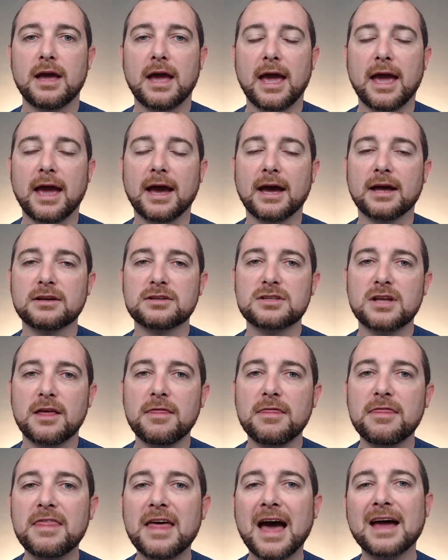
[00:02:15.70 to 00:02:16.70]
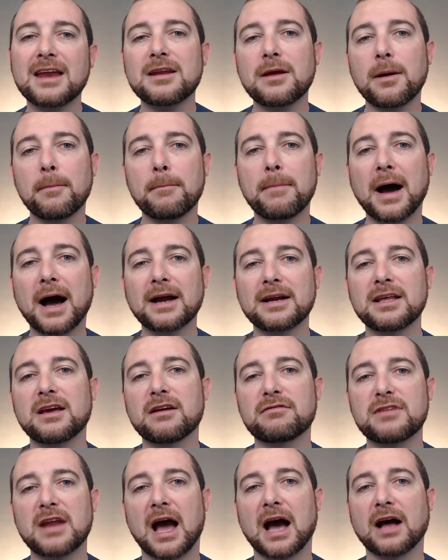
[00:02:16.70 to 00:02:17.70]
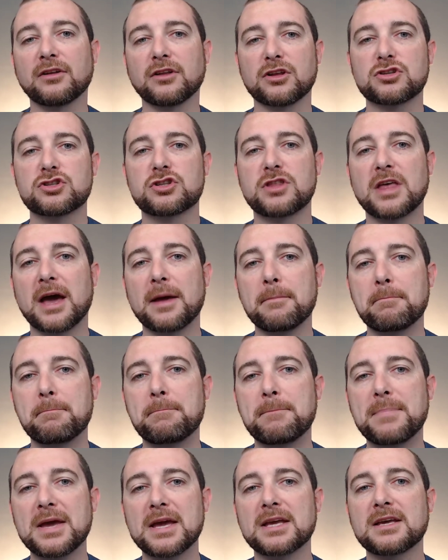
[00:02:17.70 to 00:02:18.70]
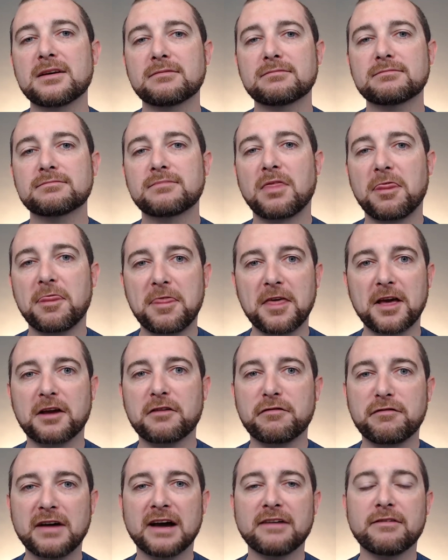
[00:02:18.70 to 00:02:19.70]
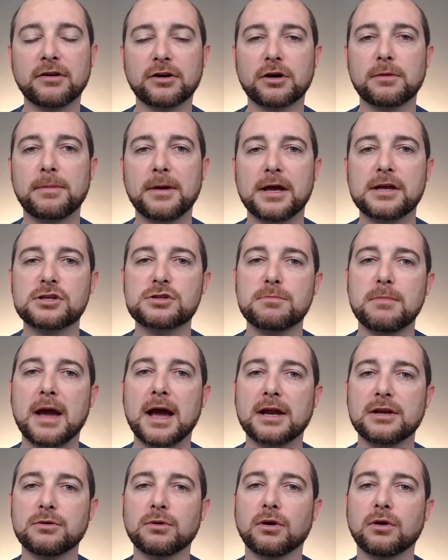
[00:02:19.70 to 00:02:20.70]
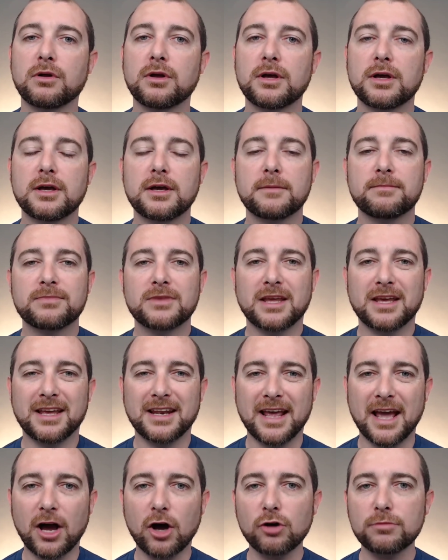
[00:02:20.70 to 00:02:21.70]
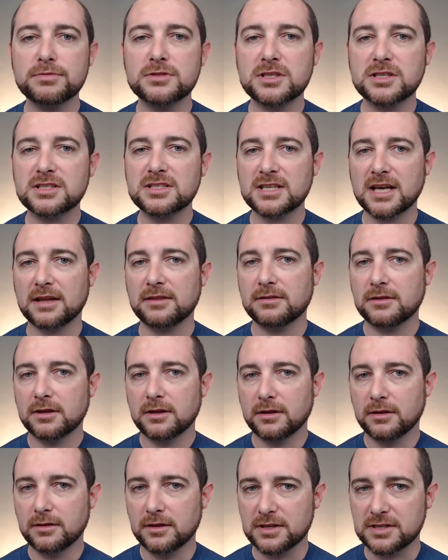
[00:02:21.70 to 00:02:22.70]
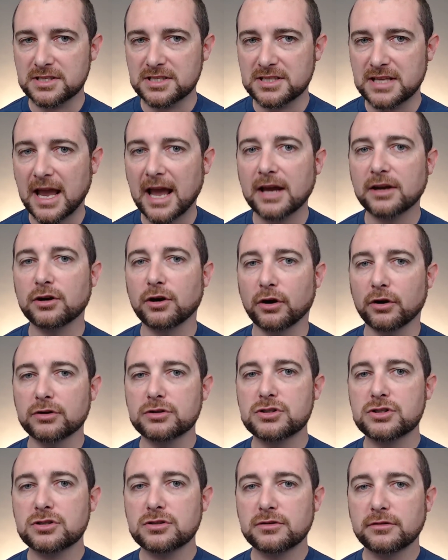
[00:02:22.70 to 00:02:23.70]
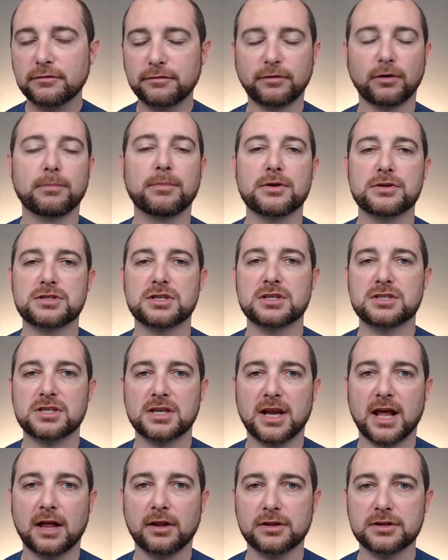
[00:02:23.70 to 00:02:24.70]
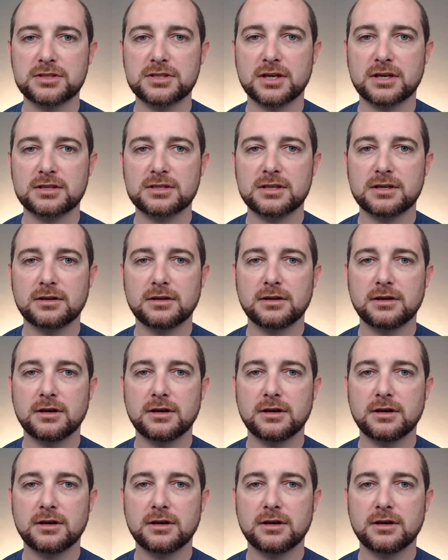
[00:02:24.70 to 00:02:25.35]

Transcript: and that body of knowledge, that big, thick 500 page manual, it helps to set the standards for business analysis.